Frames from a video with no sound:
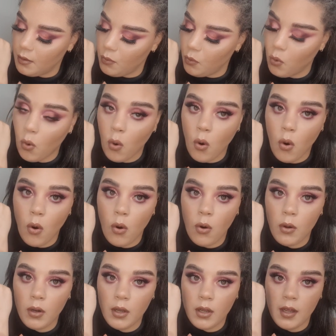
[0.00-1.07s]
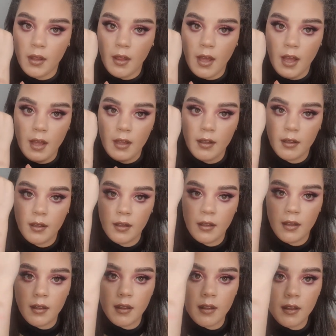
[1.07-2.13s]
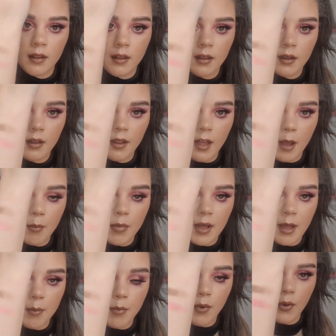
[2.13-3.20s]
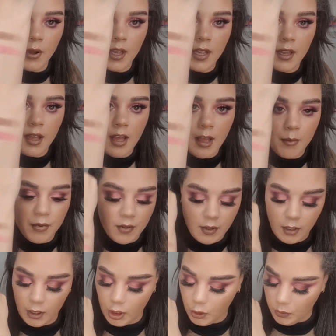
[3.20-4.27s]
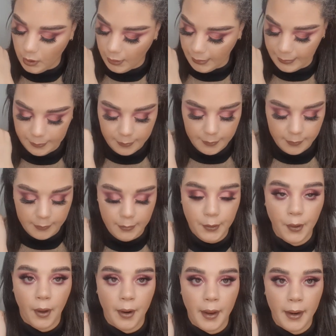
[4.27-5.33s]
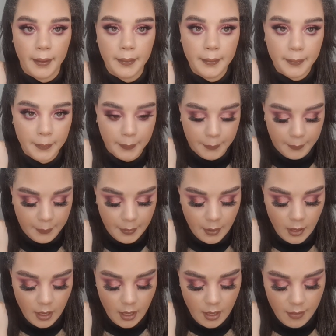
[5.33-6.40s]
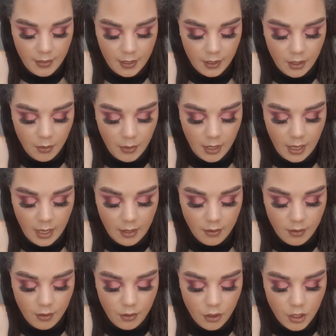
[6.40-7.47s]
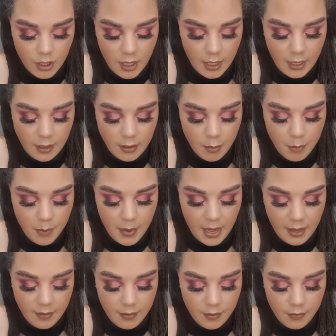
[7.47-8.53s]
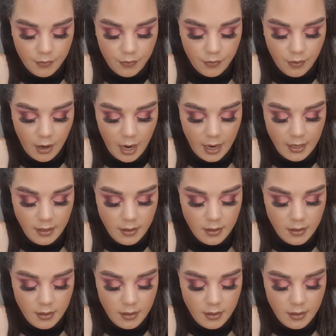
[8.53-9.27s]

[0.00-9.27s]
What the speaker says: Oh, look at that. Look at that bad boy. Absolutely stunning. Then going into the shade Best Friend.